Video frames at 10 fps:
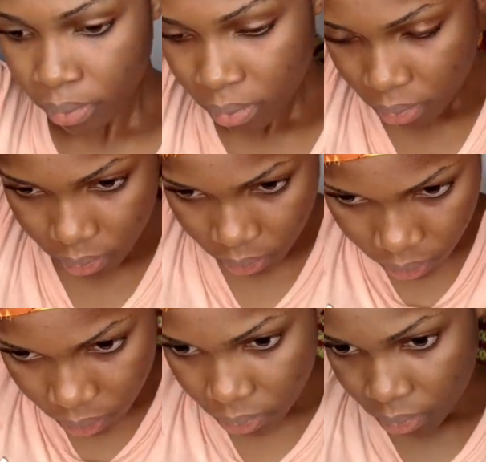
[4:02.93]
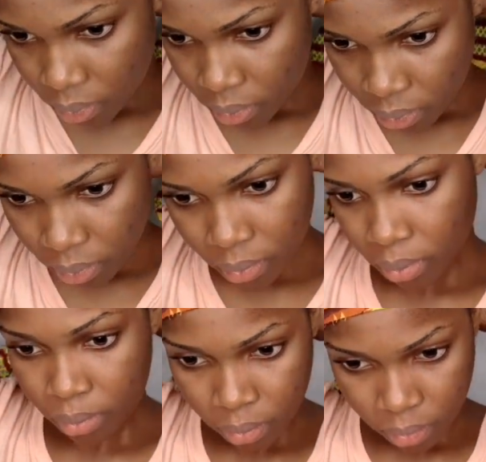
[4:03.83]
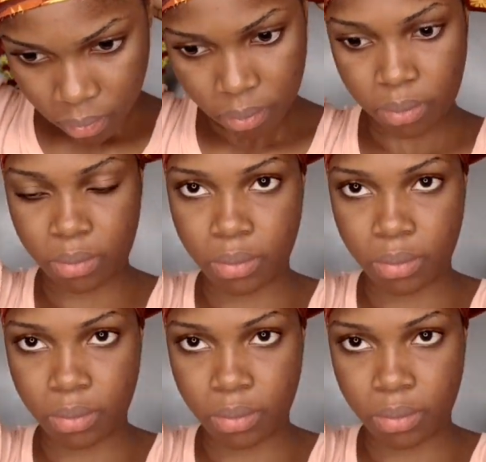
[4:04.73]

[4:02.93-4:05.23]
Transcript: I just want it to like slick down.